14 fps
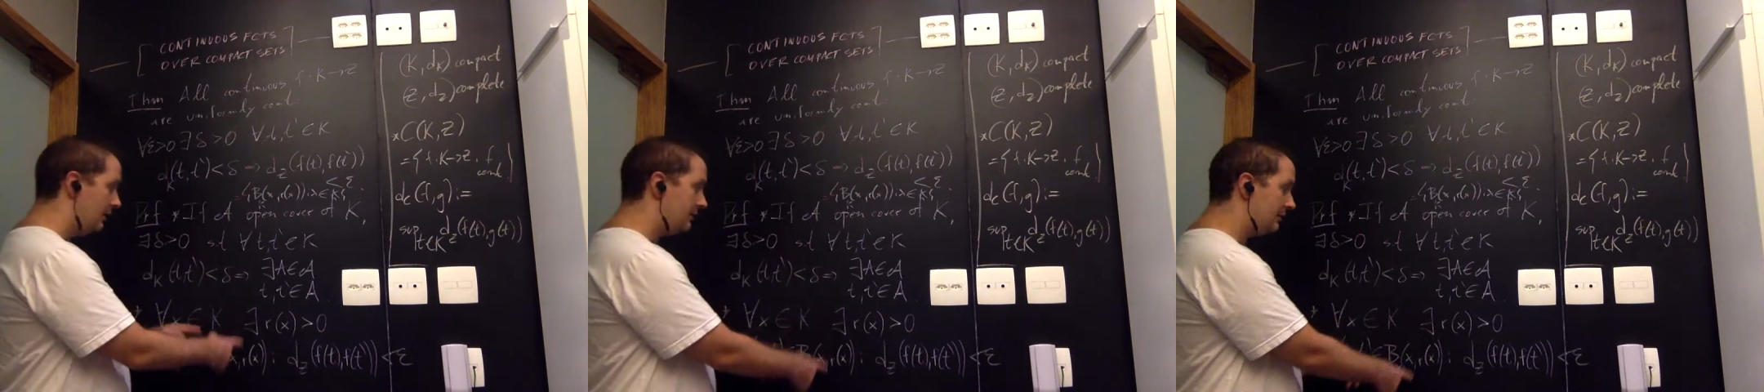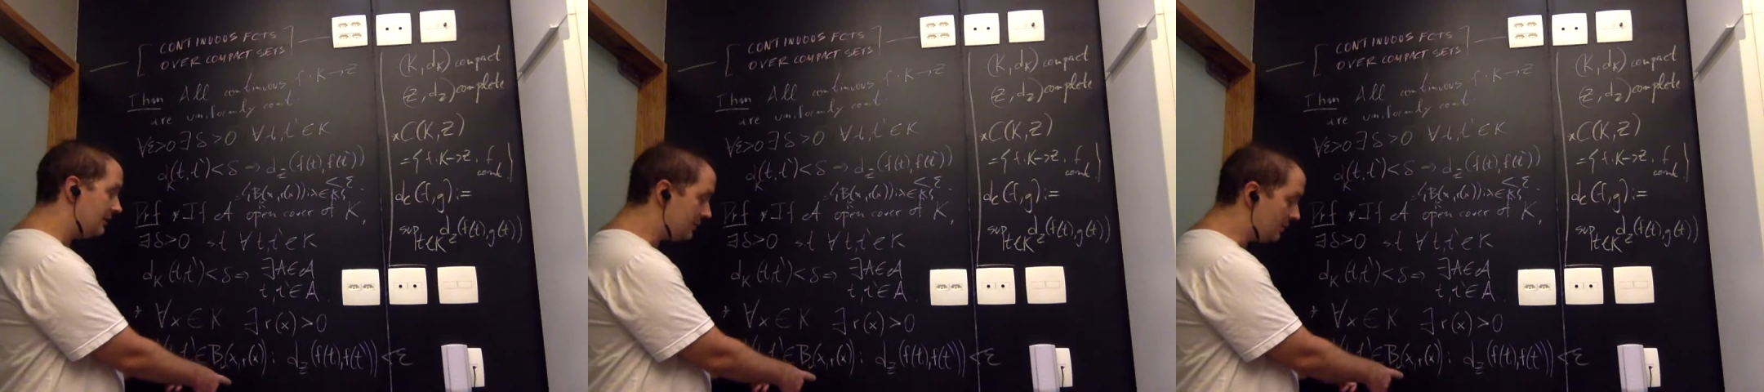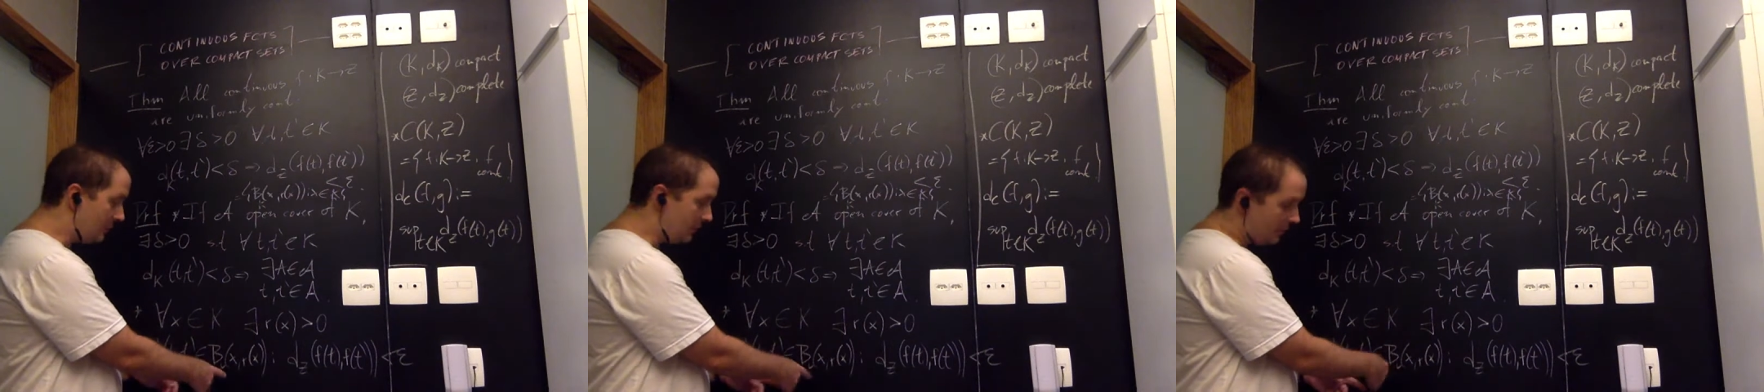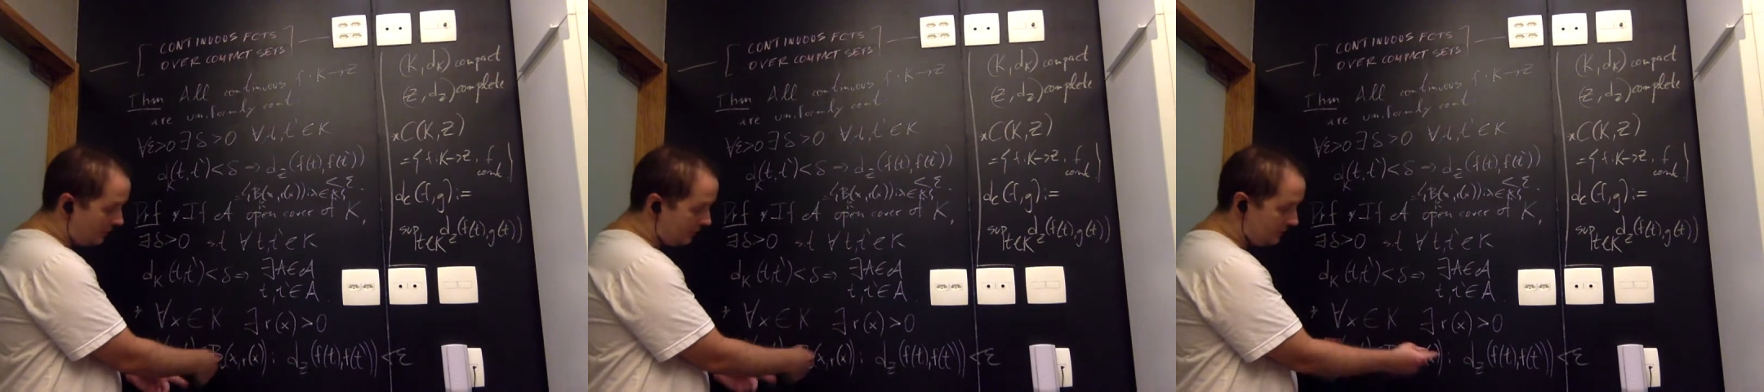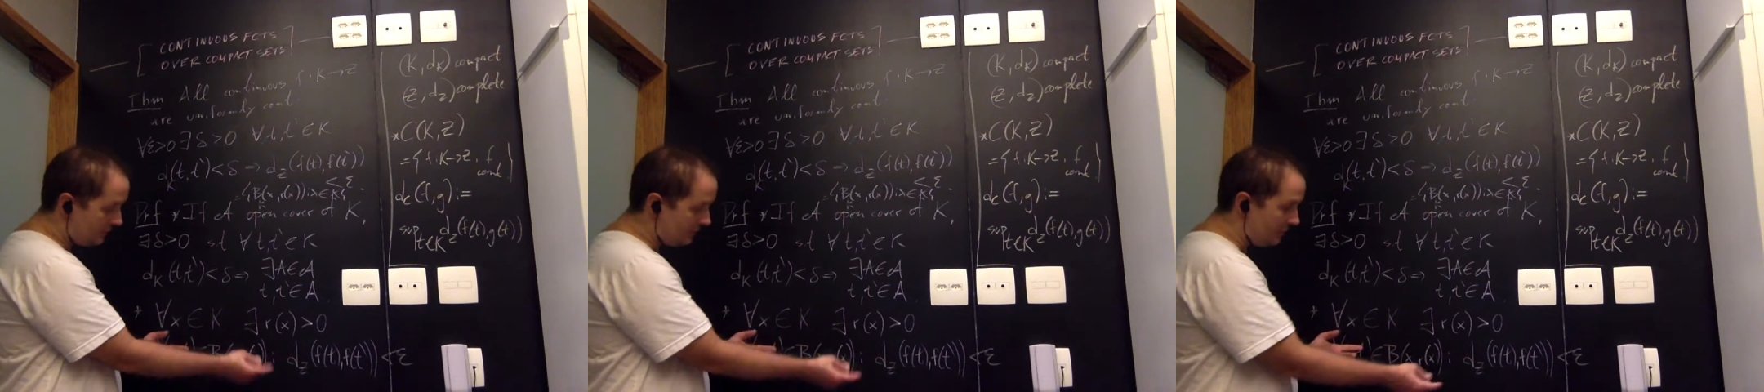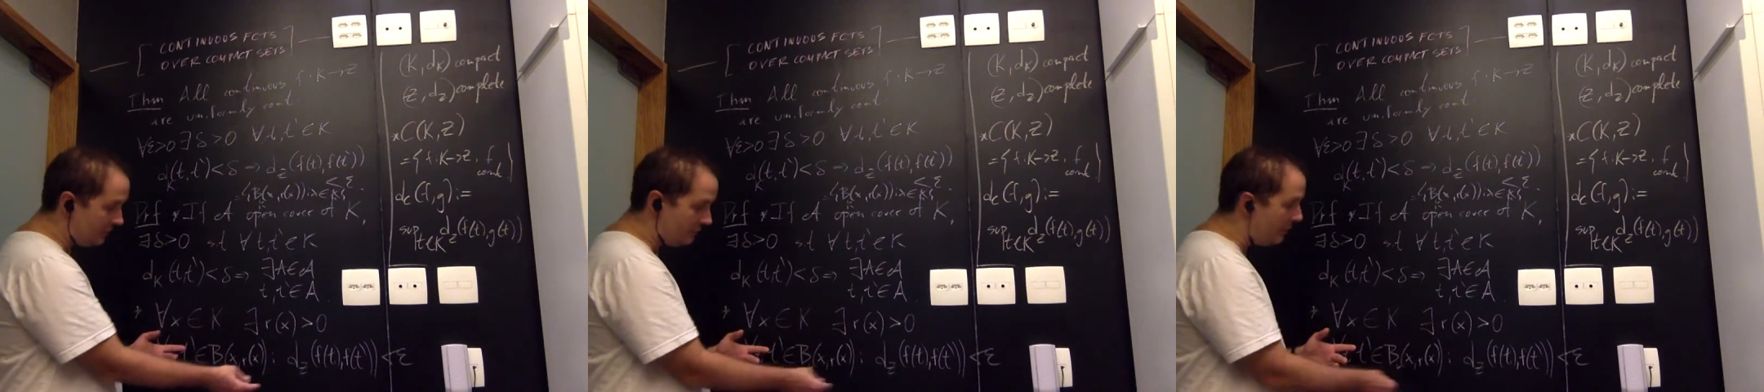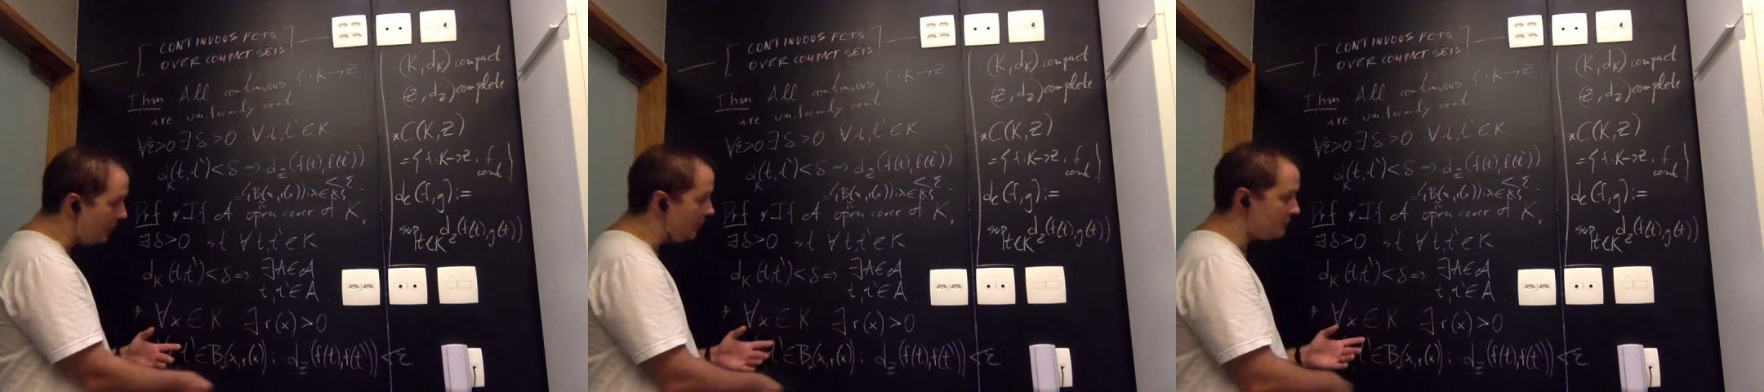This open cover is made of
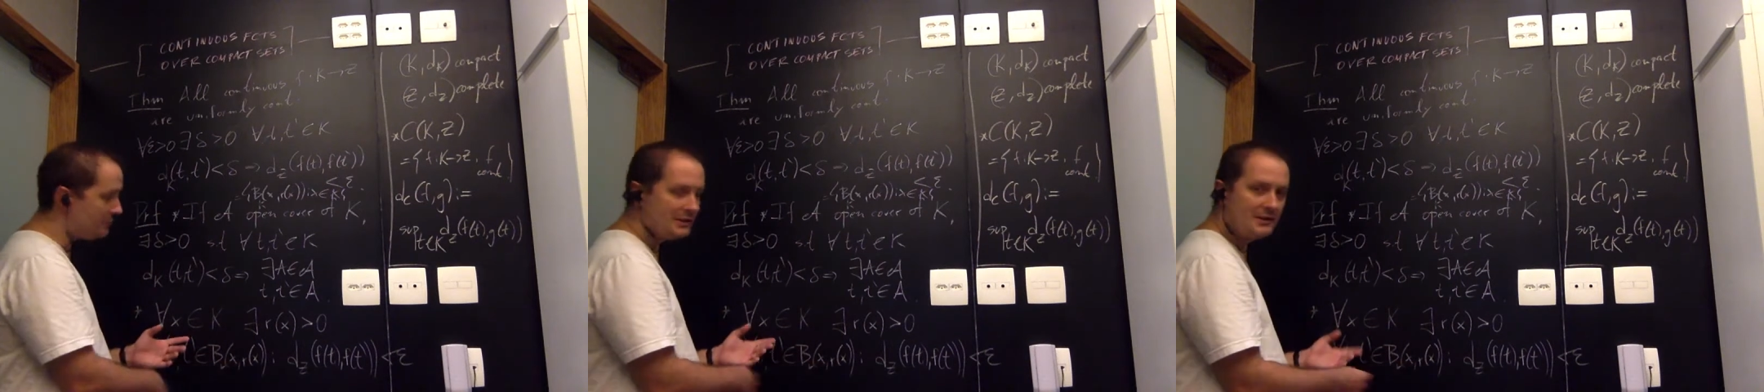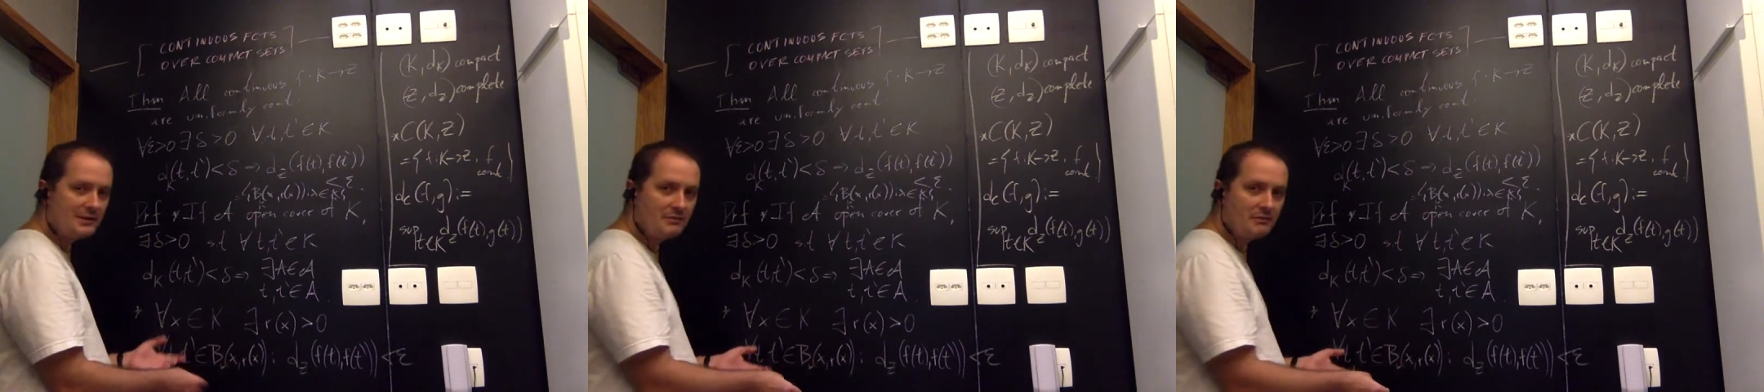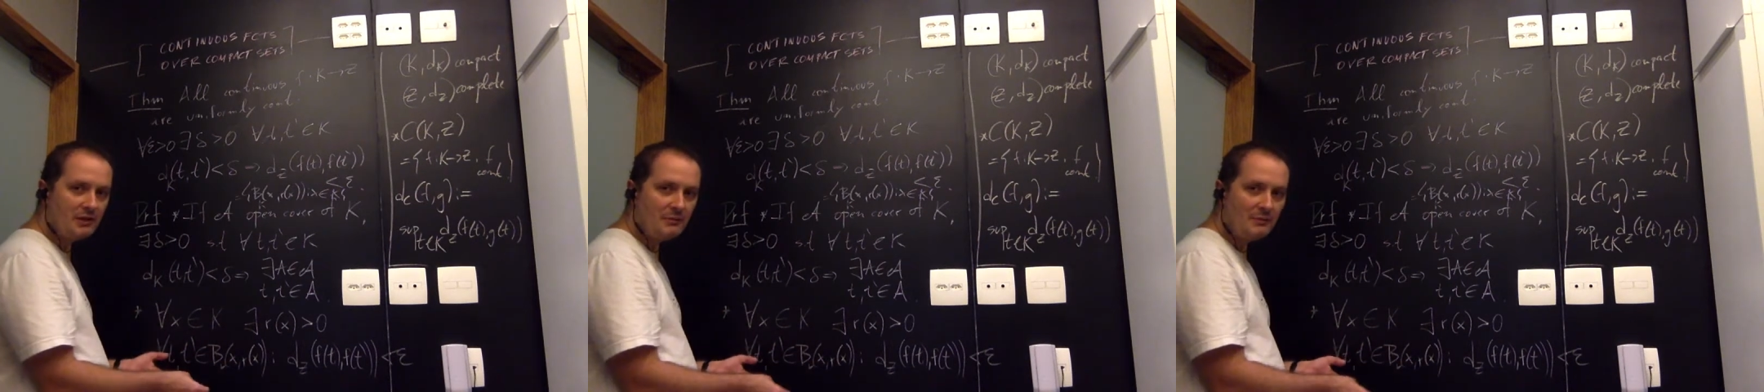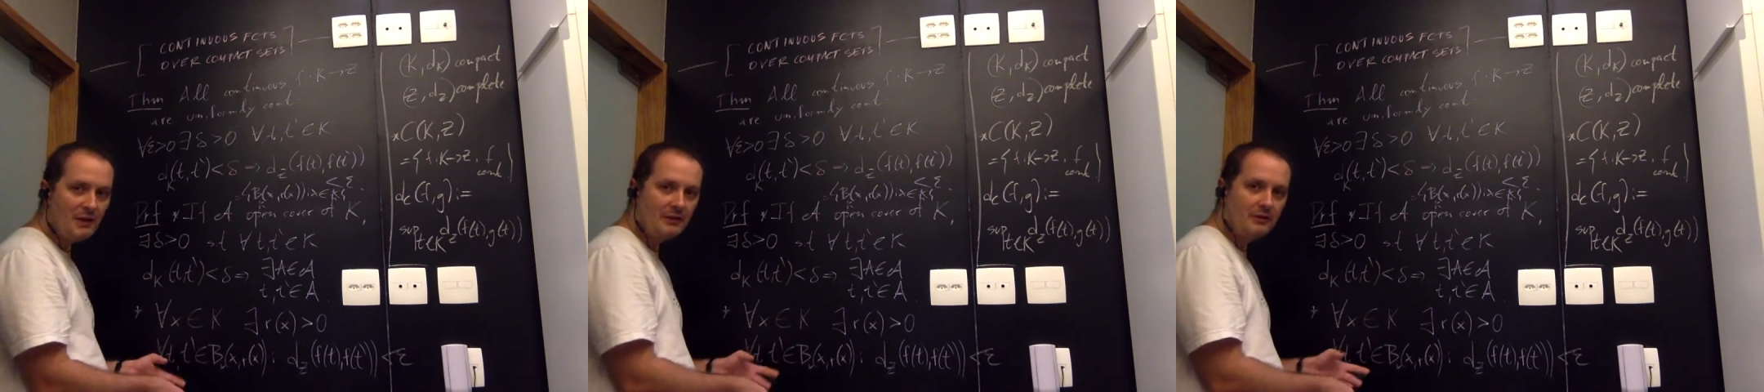balls, but it doesn't really matter.